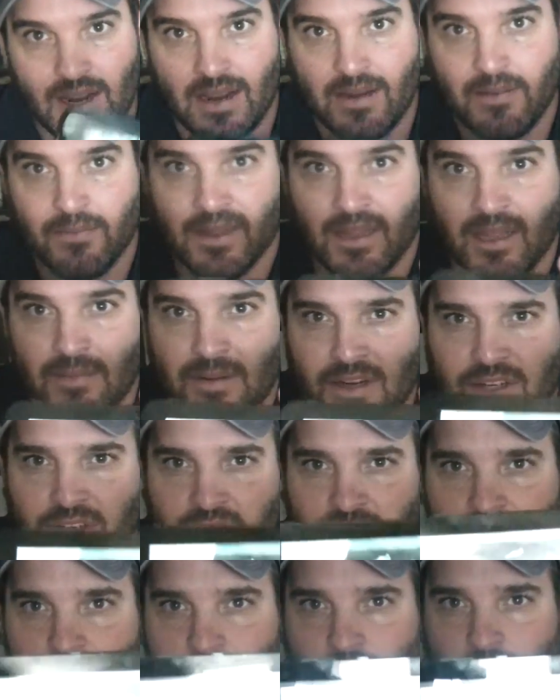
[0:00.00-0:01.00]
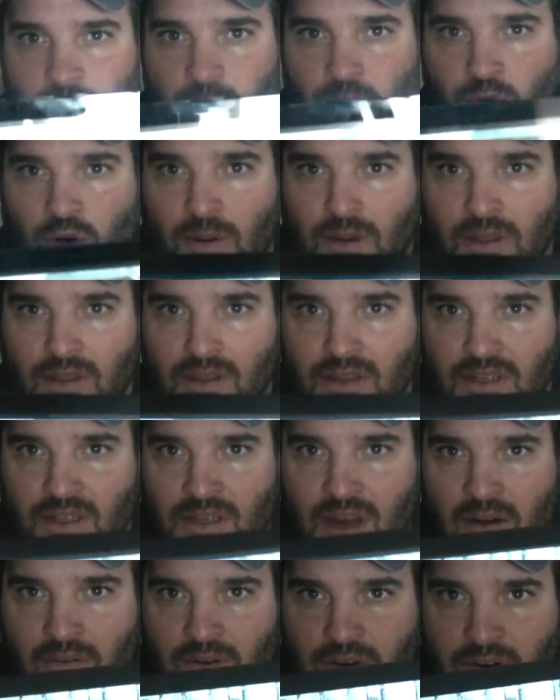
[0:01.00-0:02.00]
okay, but let me show you a little bit more about the
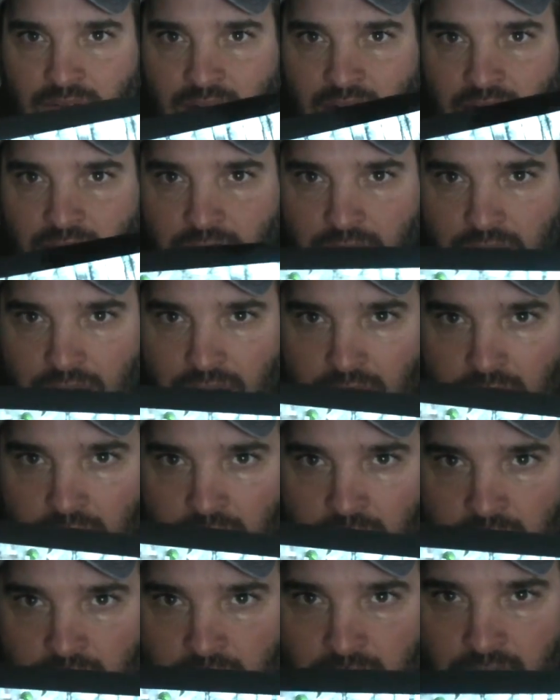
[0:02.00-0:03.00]
software-defined radio.